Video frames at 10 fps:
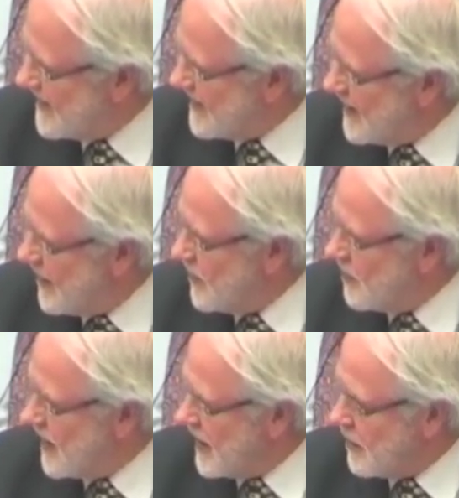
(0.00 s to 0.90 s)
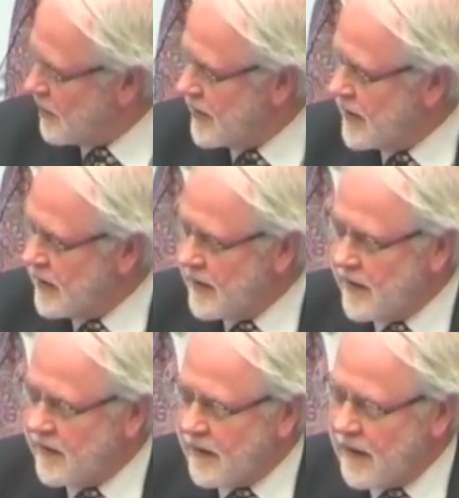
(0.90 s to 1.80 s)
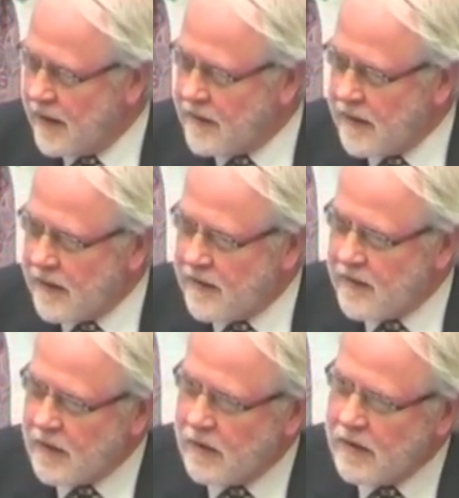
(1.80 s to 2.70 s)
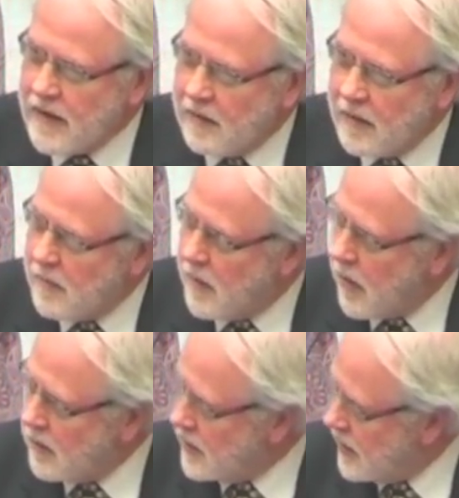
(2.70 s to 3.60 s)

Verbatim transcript: if it may happen, I think it's not only our moral